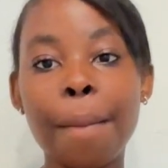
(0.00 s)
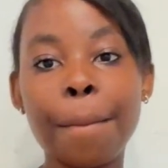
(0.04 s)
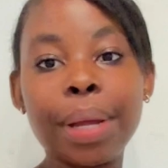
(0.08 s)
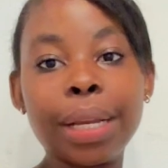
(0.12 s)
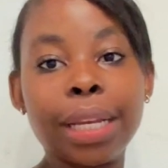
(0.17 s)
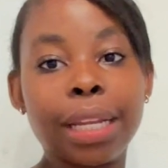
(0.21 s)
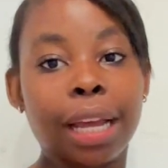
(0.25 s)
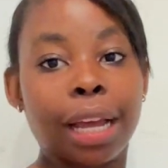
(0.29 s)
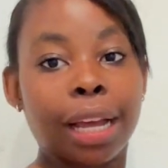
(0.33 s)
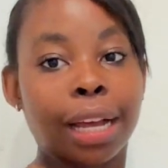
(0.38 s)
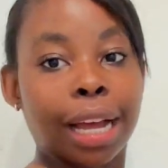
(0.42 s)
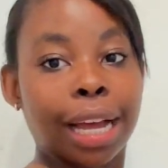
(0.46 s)

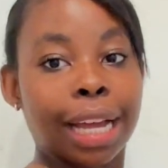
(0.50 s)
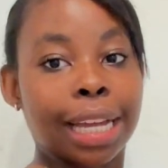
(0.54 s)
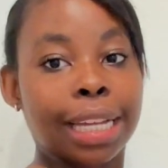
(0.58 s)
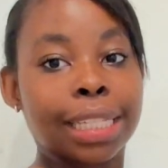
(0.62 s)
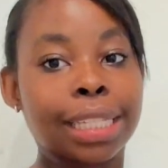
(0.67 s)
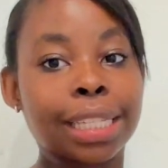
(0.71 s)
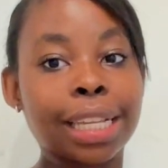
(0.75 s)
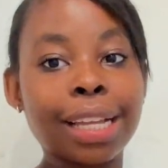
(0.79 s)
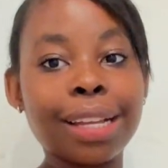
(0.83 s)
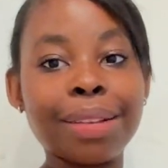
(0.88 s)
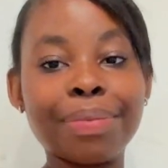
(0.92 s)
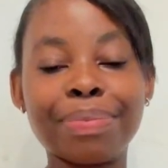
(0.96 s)
But yeah
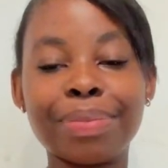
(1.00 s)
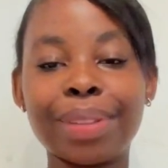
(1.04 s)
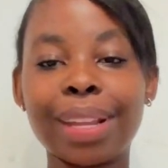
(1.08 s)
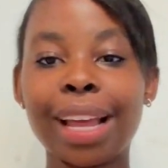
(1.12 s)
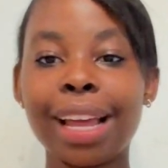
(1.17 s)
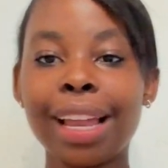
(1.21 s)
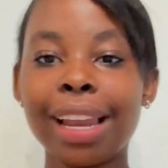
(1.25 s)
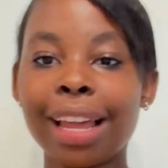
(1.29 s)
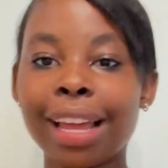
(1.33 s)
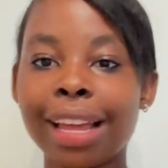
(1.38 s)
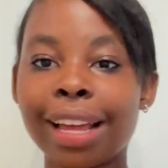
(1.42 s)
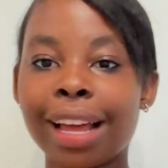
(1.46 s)
guys,
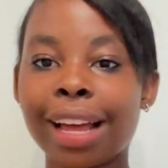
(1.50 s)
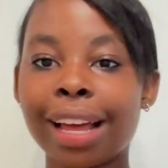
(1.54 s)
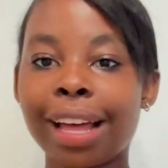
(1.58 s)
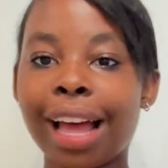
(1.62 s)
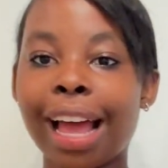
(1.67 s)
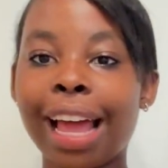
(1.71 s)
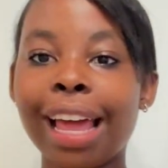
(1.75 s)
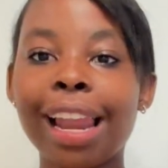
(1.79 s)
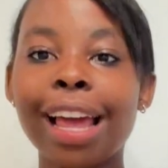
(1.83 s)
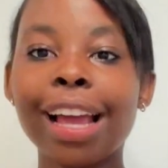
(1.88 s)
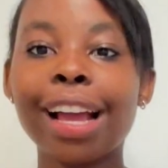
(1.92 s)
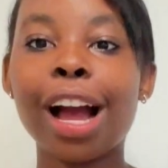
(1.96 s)
I like
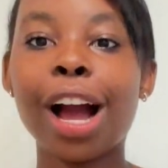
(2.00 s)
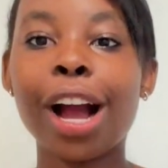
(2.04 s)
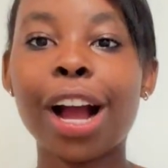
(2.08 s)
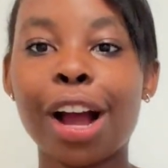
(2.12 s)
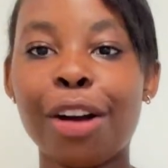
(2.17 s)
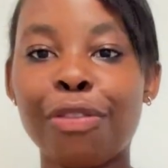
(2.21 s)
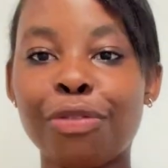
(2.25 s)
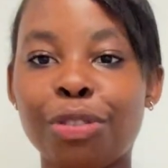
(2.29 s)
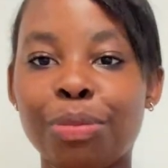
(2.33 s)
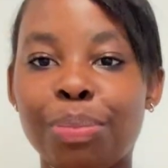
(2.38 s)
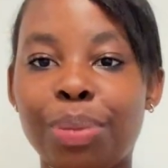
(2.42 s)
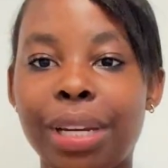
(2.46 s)
how
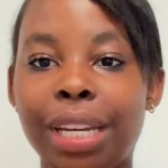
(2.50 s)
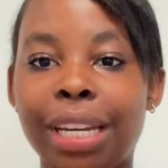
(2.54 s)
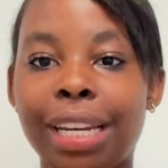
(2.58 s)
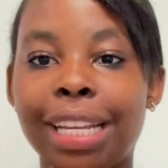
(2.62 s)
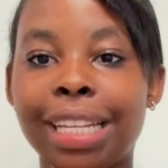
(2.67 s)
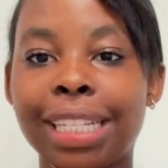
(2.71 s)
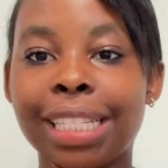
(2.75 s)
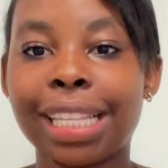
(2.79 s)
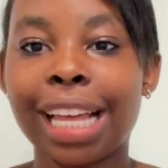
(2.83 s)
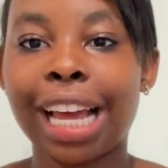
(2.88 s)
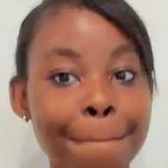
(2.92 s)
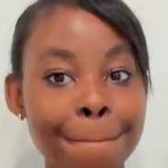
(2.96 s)
comfortable it
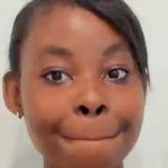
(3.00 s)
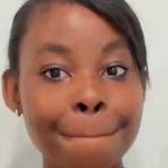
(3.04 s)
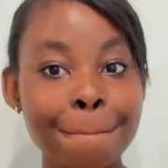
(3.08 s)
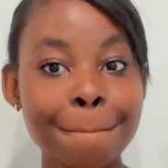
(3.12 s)
is. Like